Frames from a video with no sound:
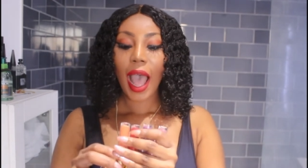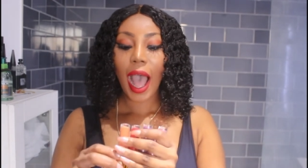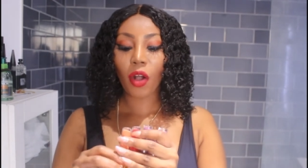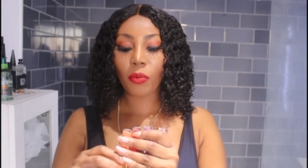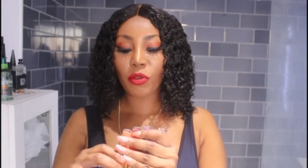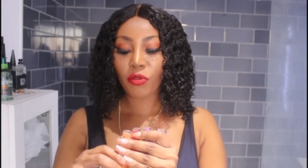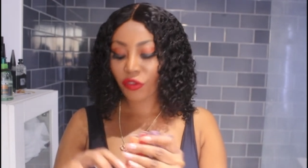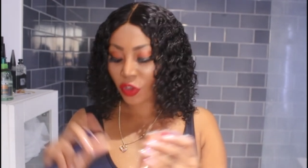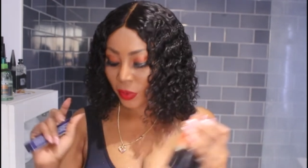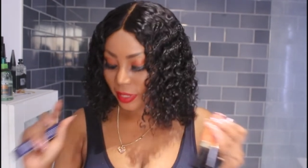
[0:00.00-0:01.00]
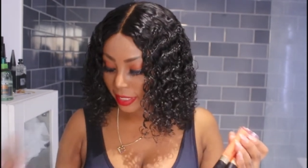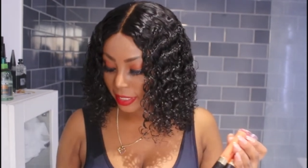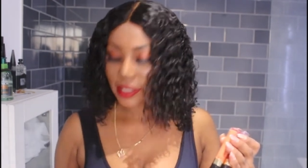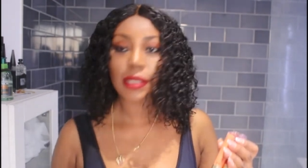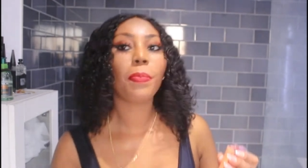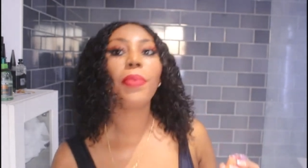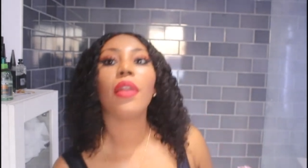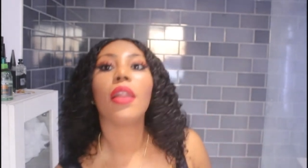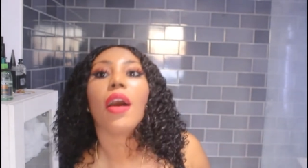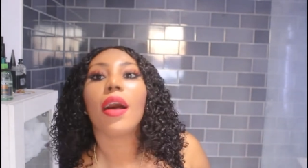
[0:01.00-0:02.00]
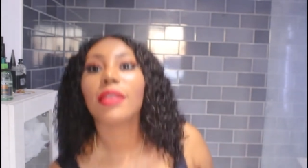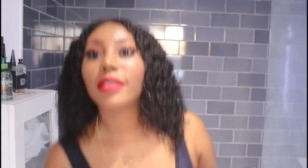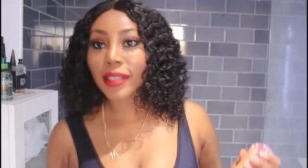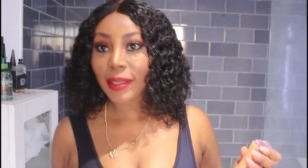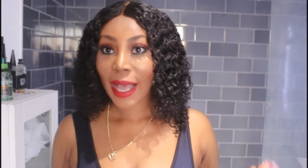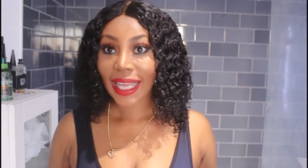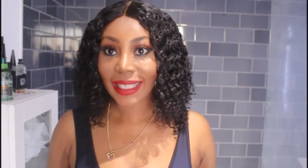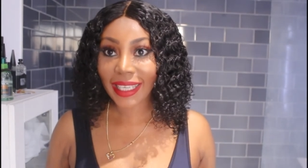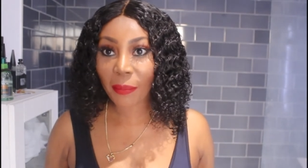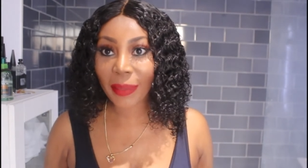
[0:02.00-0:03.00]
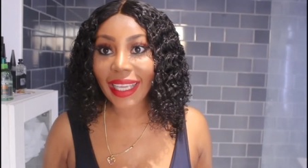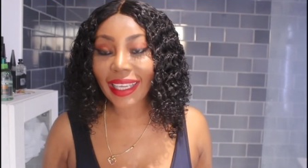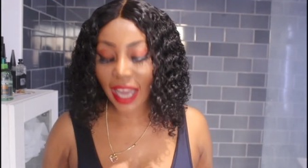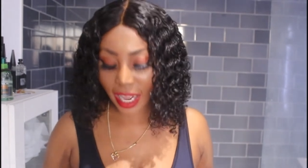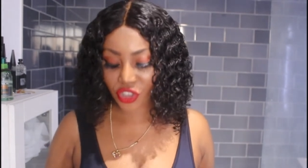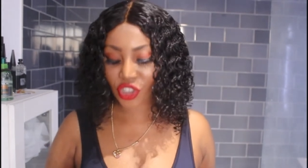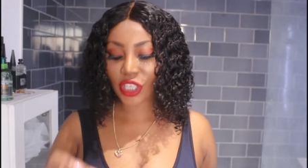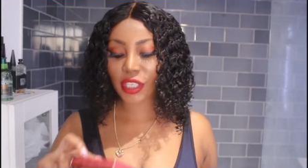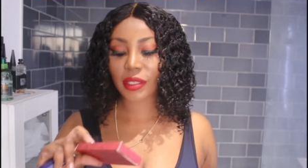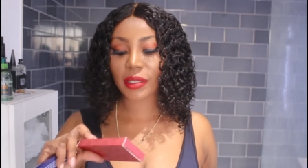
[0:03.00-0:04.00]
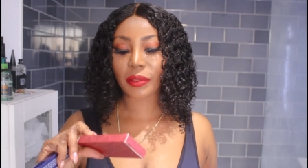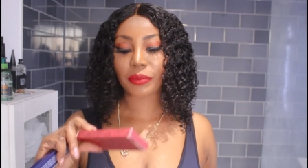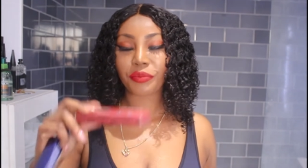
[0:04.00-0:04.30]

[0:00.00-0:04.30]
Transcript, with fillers: i'll be reviewing this plus their mink lashes